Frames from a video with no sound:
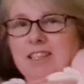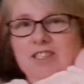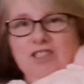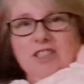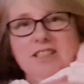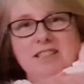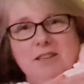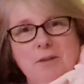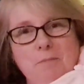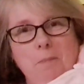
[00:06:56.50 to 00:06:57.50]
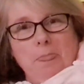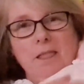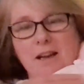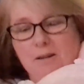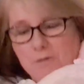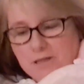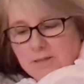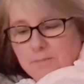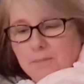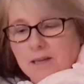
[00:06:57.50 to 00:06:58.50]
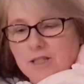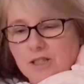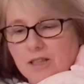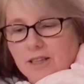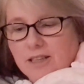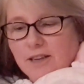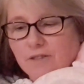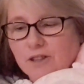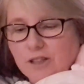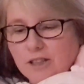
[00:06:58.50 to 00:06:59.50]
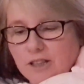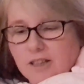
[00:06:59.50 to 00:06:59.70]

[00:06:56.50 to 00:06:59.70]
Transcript: It's just, I wasn't much, I never...